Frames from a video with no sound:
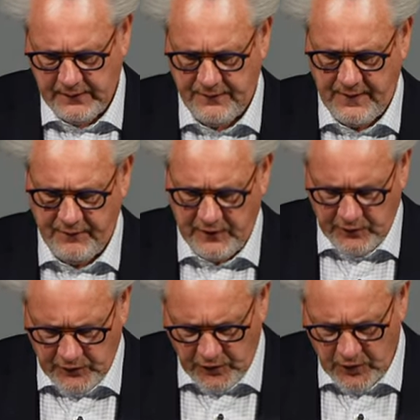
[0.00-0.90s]
when we
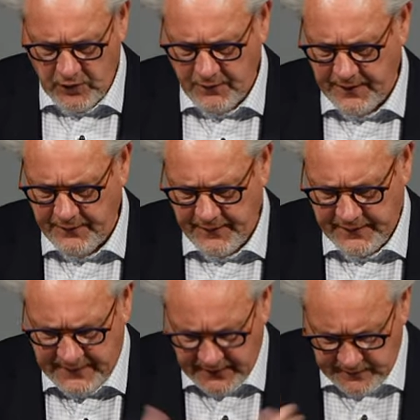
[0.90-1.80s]
struggle with
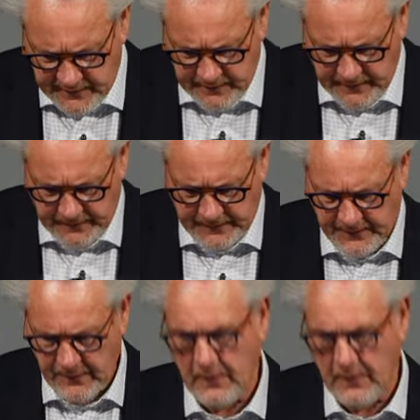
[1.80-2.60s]
addictions,